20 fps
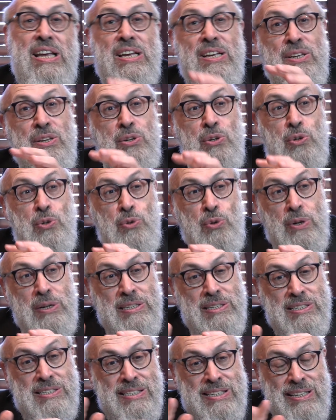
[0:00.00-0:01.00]
you
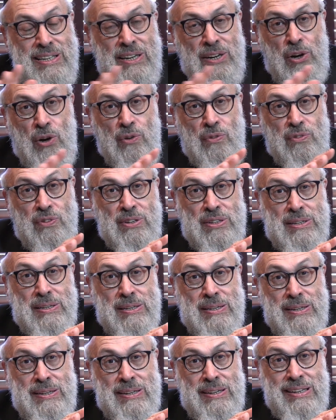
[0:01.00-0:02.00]
slid over
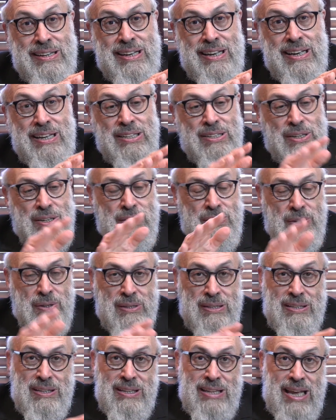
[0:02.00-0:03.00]
the
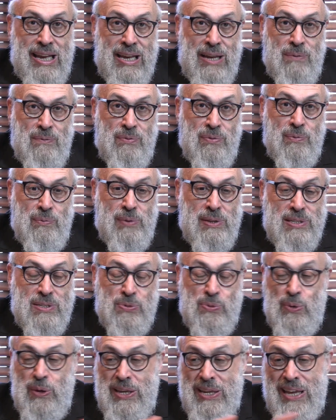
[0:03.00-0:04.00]
lechem from this
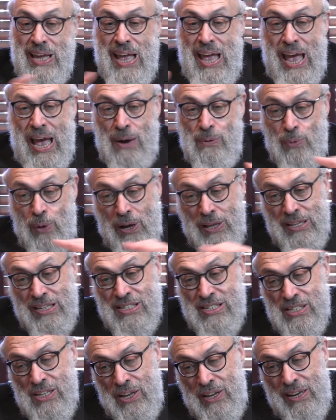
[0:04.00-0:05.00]
week, and while you're
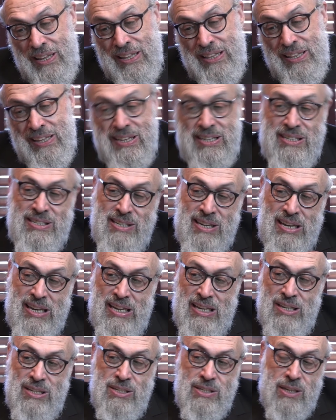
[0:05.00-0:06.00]
sliding this,
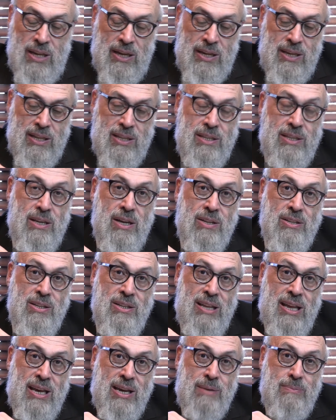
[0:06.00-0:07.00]
you're sliding the other
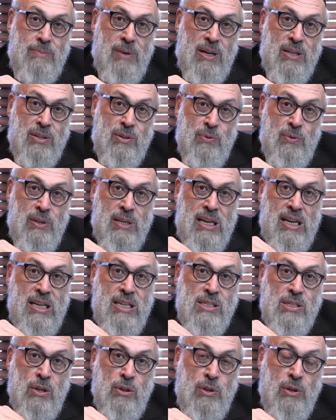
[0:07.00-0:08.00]
lechem onto it.
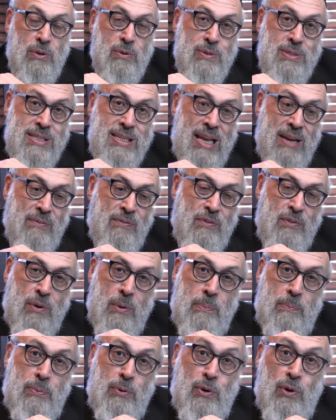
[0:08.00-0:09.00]
So there was never a
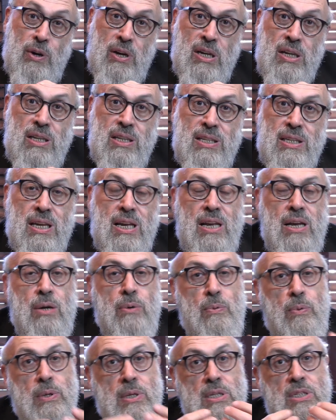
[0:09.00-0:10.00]
point
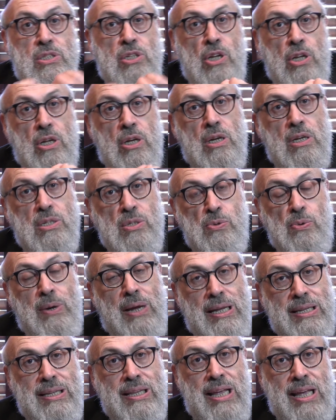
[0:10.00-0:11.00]
where the shulchan is
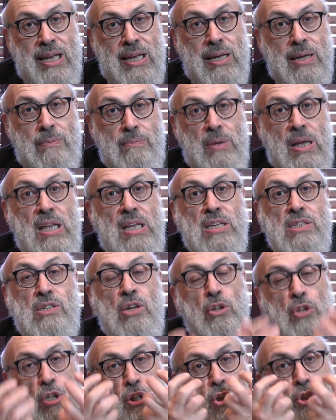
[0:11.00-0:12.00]
without lechem. So
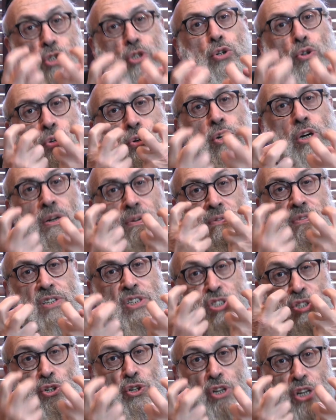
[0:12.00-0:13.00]
the tzura of a
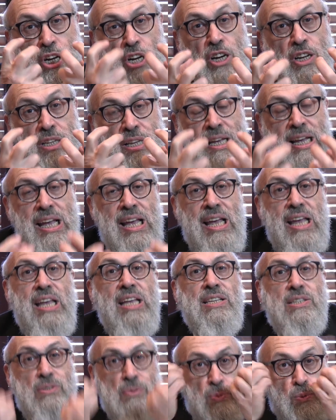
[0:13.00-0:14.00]
shulchan,
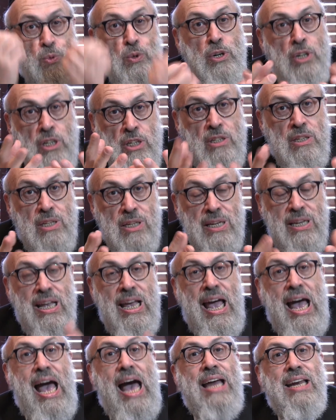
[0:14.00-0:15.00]
it's wood
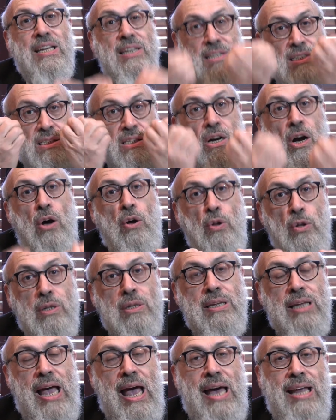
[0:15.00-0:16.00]
and it's
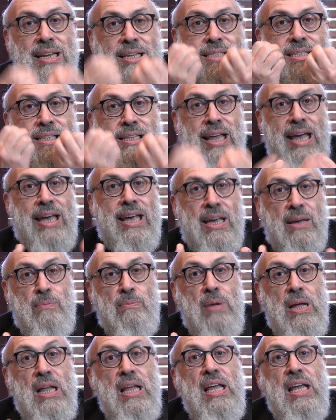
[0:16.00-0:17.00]
gold and it's lechem.
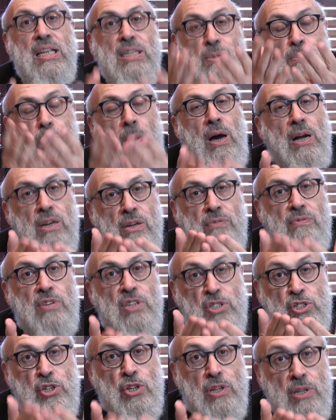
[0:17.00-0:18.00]
It's part of the
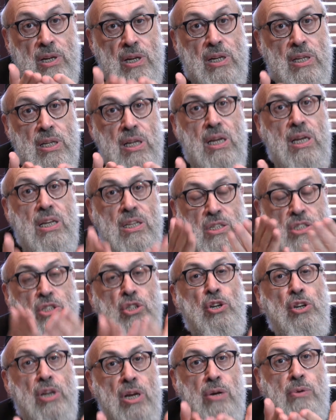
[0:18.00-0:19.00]
shulchan. The
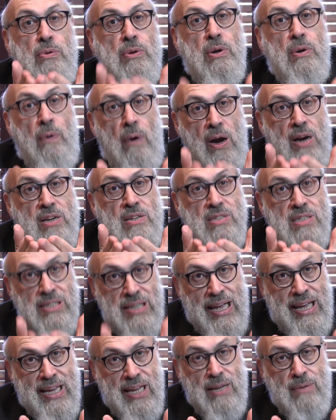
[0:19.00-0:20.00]
shulchan requires
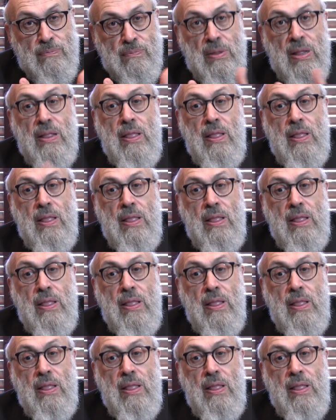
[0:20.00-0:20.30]
lechem.